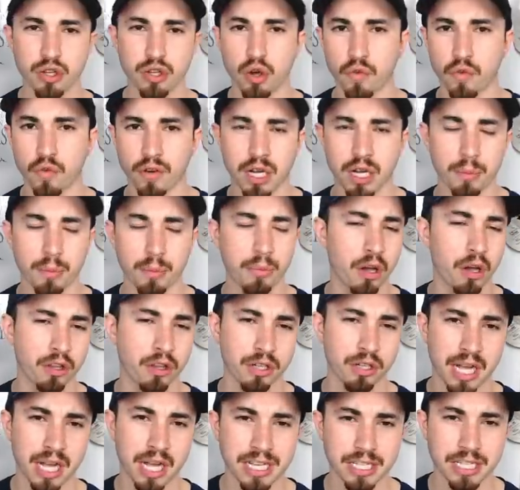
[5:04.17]
over a couple
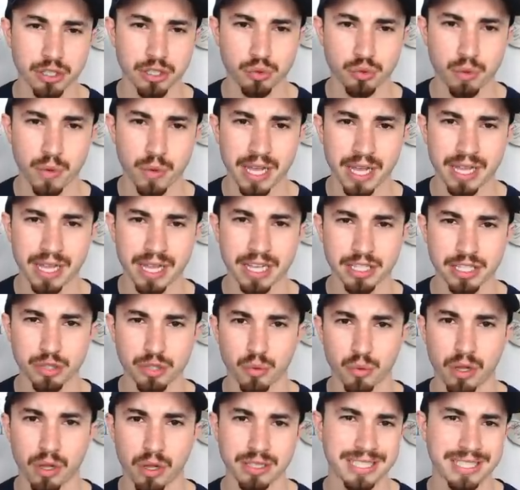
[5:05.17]
other guys in his weight class as
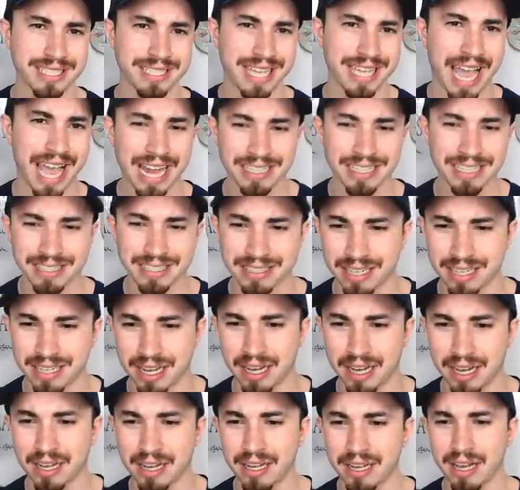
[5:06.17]
well
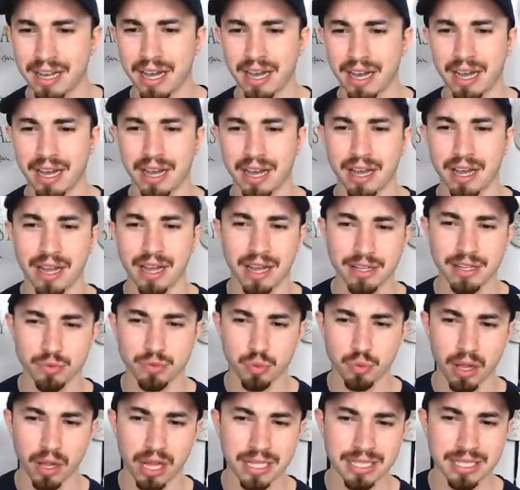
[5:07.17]
Skatska, uh, as
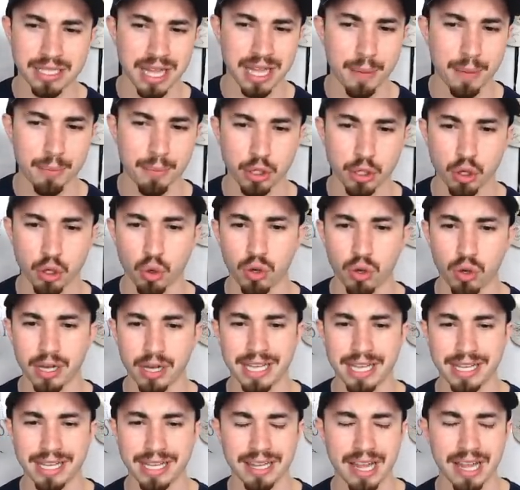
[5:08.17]
well as
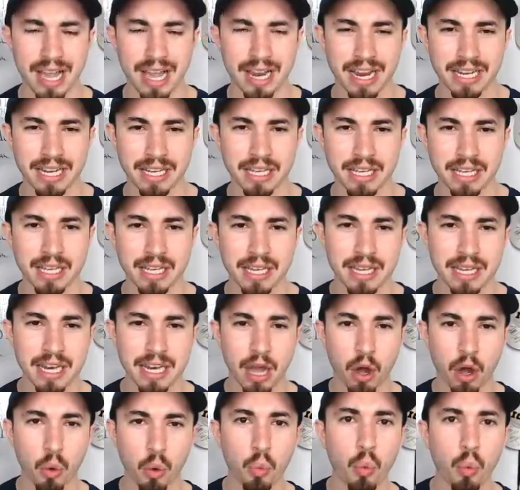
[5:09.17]
Labriola and Leidy.
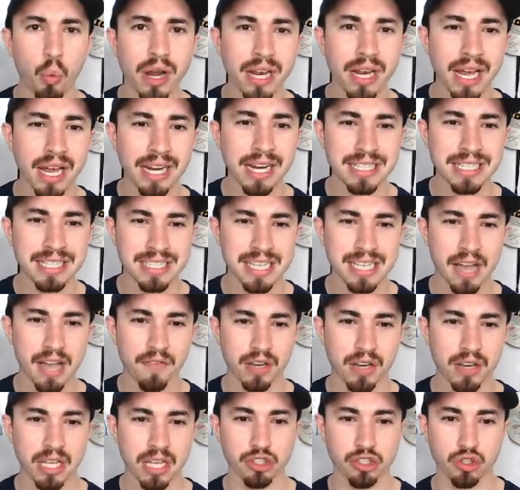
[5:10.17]
Now,
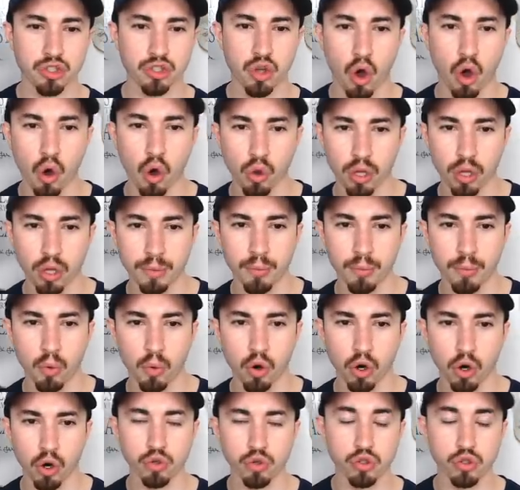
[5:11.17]
197 is Kollin
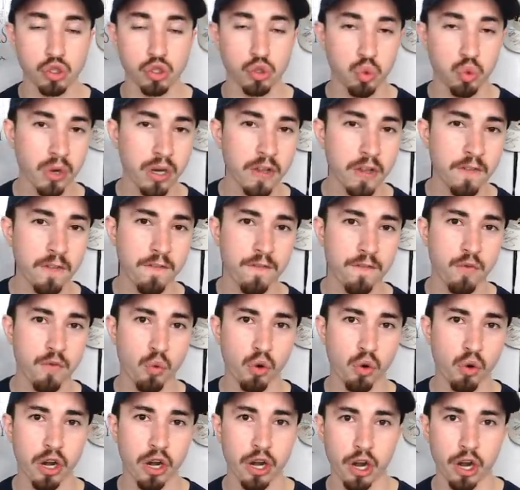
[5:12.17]
Moore, who's
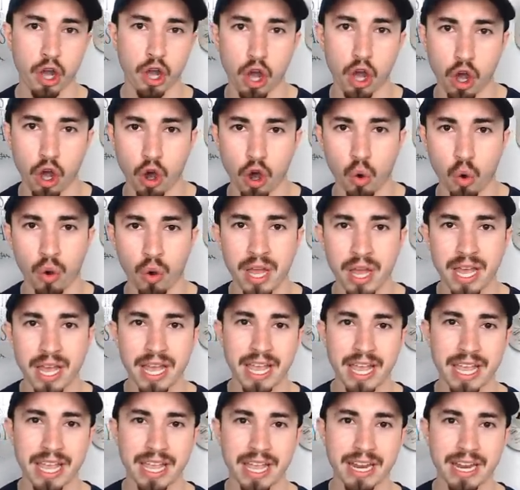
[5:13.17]
24 and 0
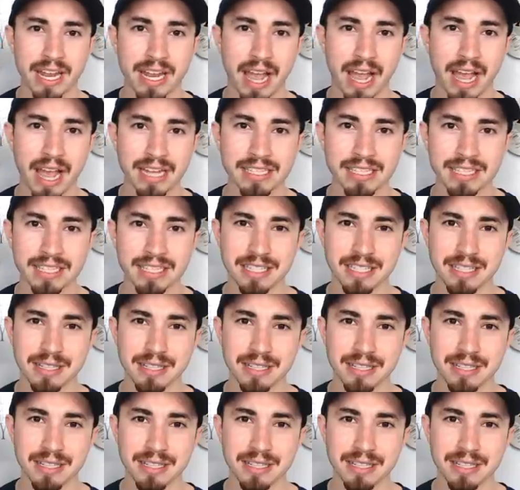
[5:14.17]
and hasn't